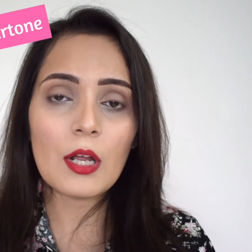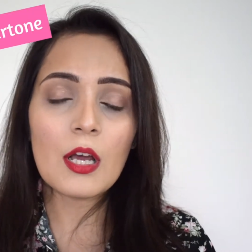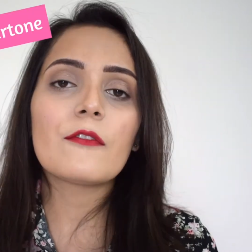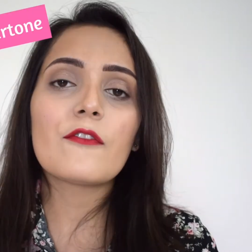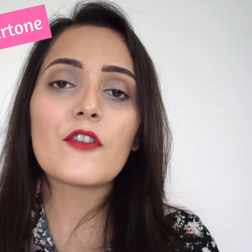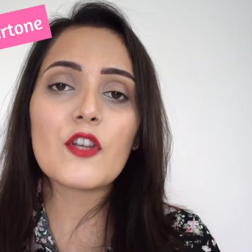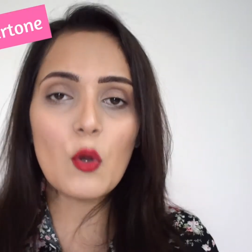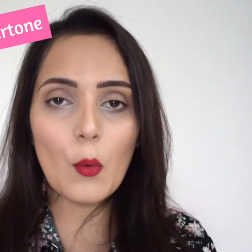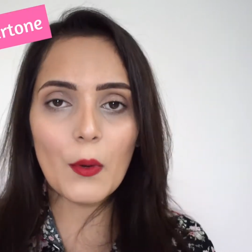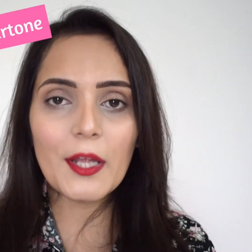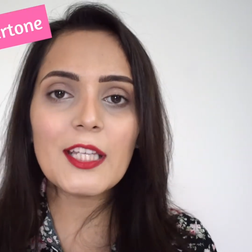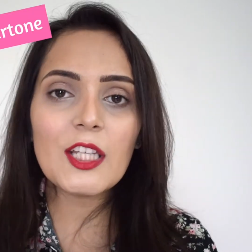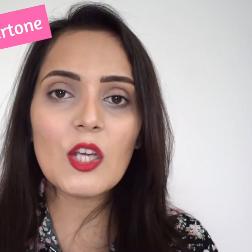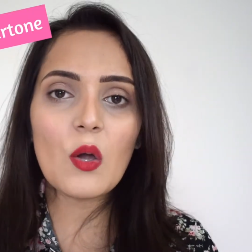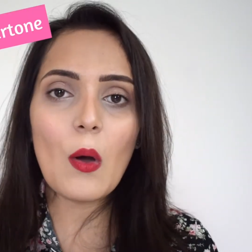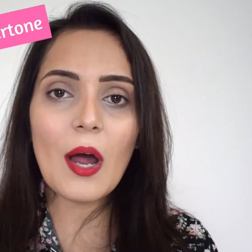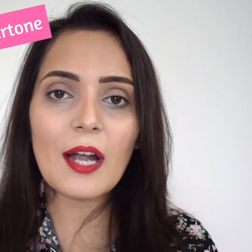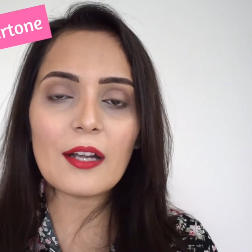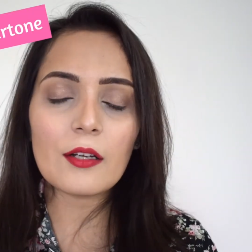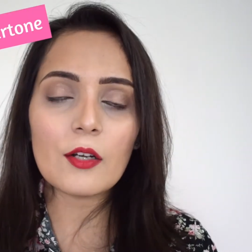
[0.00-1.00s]
For knowing
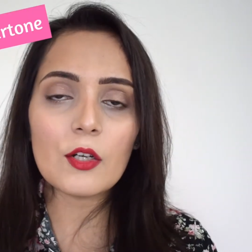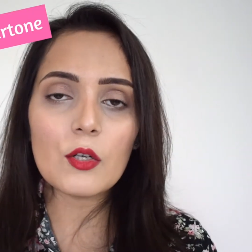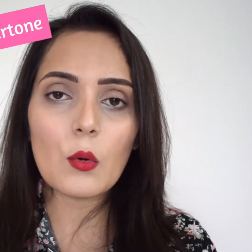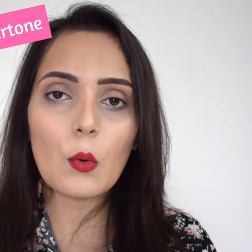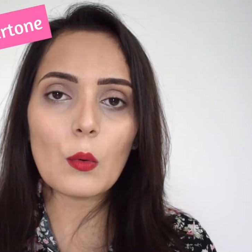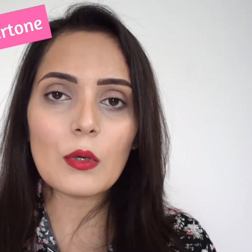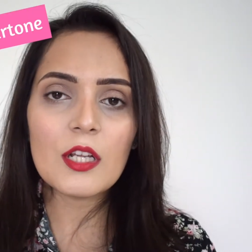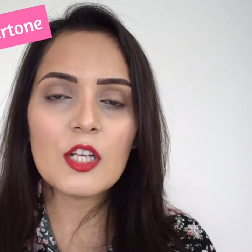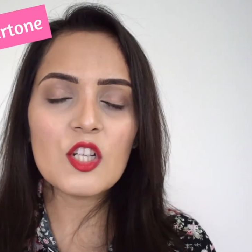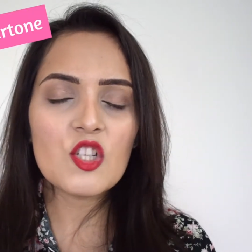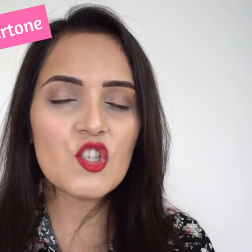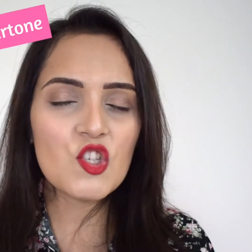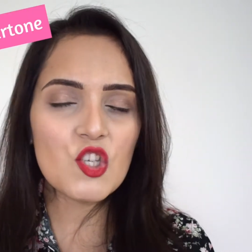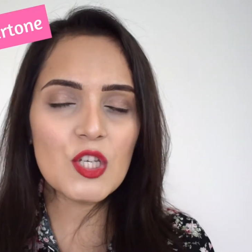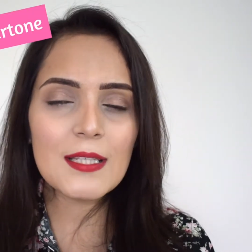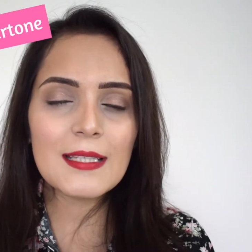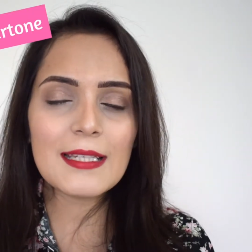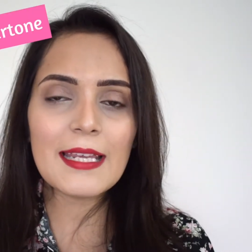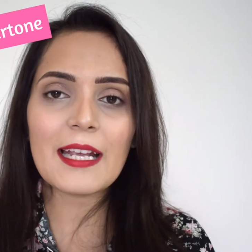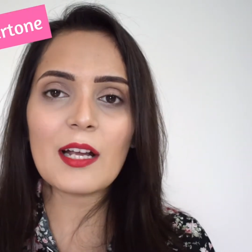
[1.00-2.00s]
your undertone,
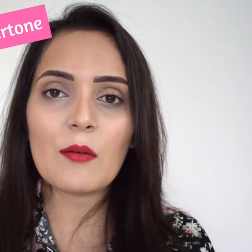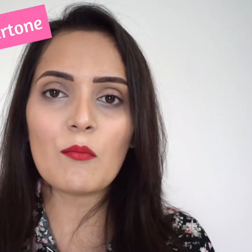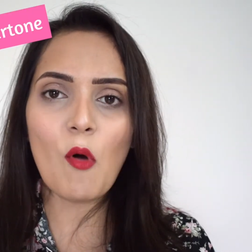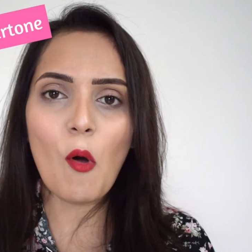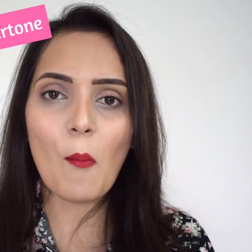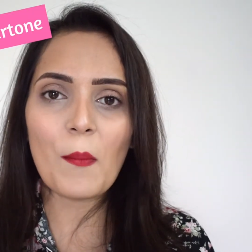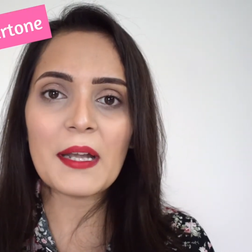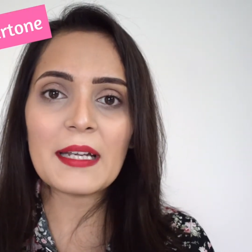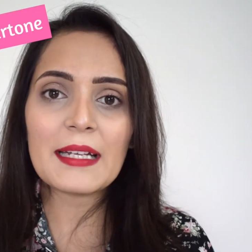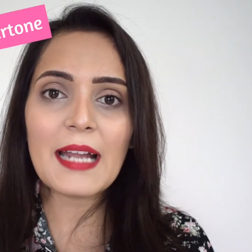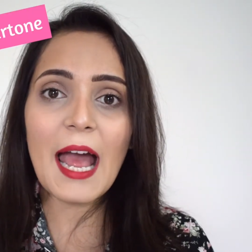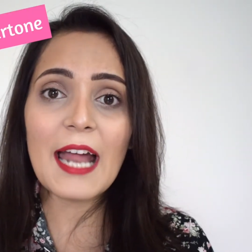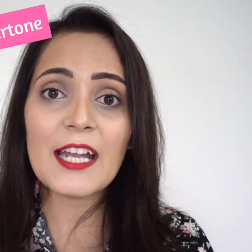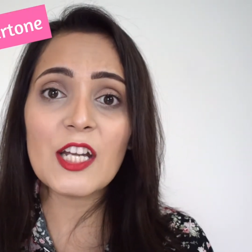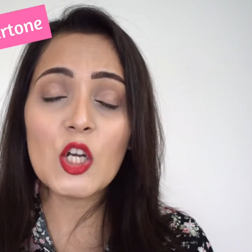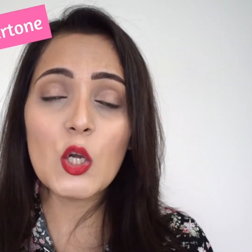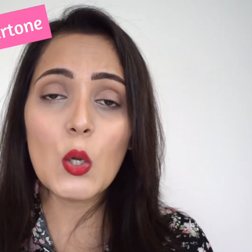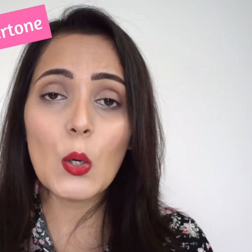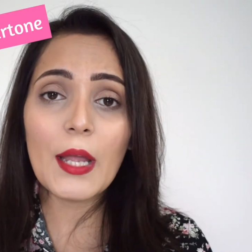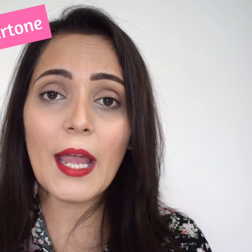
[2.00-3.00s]
just take a moment
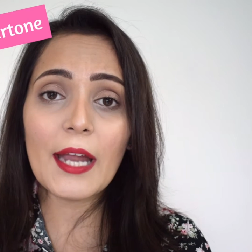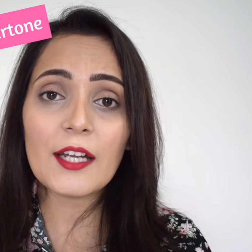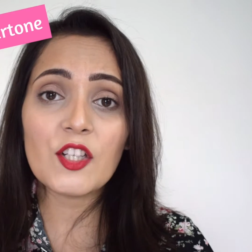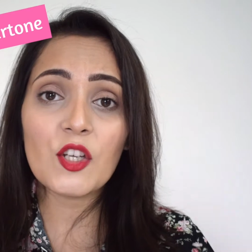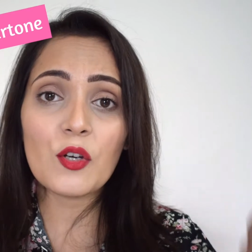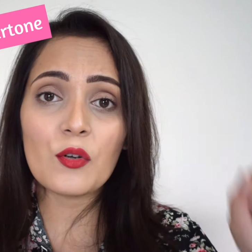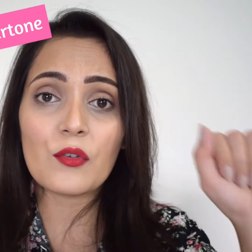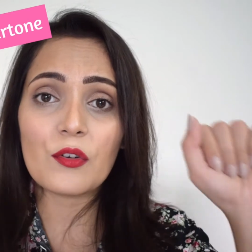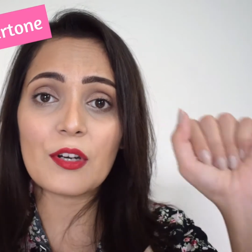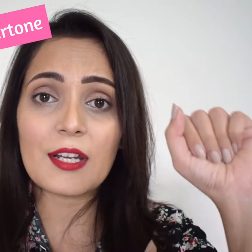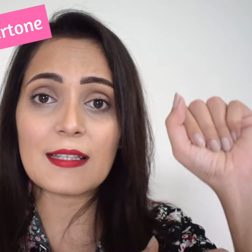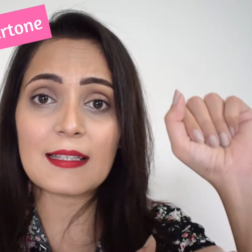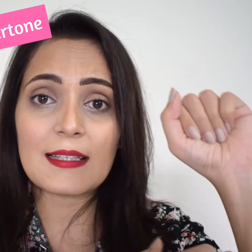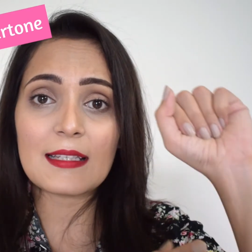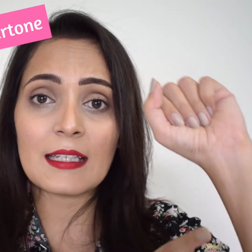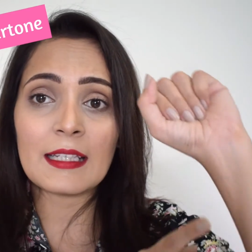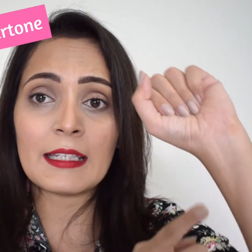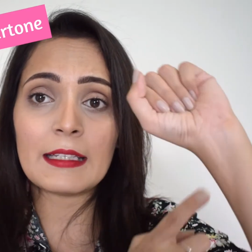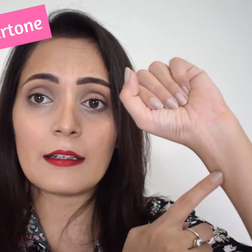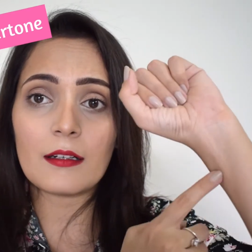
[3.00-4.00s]
and look at your
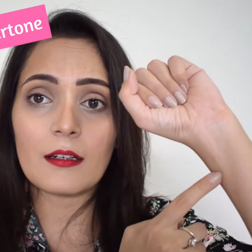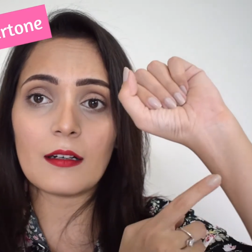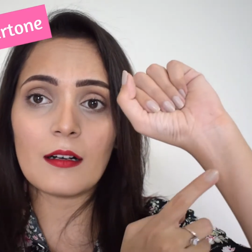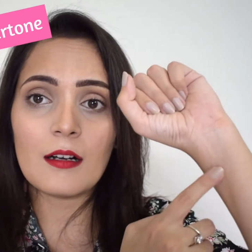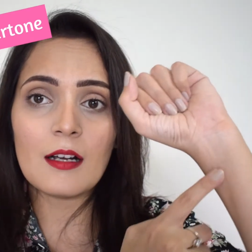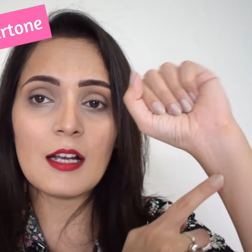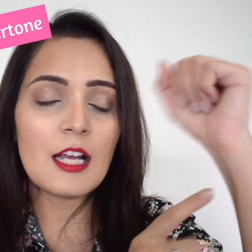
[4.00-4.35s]
wrist here.